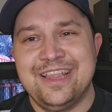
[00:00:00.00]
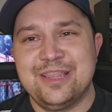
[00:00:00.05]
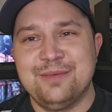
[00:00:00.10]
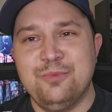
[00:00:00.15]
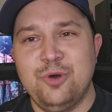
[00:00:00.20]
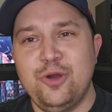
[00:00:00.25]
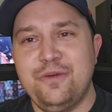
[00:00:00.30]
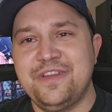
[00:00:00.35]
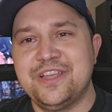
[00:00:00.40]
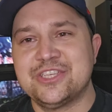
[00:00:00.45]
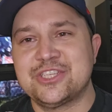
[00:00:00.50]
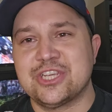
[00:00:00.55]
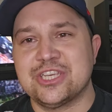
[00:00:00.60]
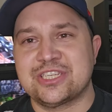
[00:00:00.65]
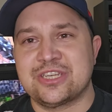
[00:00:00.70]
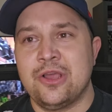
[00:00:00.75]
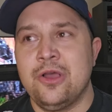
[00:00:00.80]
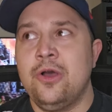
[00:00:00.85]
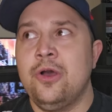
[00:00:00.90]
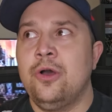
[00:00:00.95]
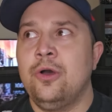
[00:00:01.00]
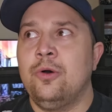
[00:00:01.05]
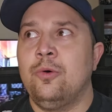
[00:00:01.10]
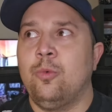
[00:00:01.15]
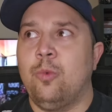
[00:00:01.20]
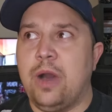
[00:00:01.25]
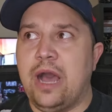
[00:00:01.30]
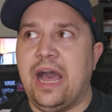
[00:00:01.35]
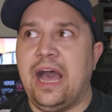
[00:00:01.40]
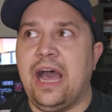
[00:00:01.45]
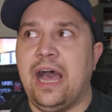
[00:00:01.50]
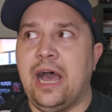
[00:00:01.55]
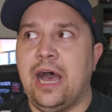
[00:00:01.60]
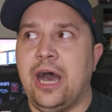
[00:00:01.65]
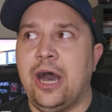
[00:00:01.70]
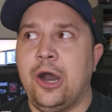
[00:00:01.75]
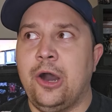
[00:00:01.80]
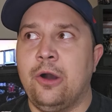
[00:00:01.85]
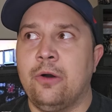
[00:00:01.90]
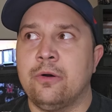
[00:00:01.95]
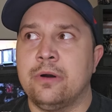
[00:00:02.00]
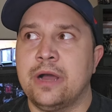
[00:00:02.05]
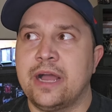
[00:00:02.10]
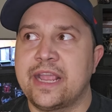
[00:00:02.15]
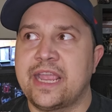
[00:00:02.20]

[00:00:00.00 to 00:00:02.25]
The movie is just, wow.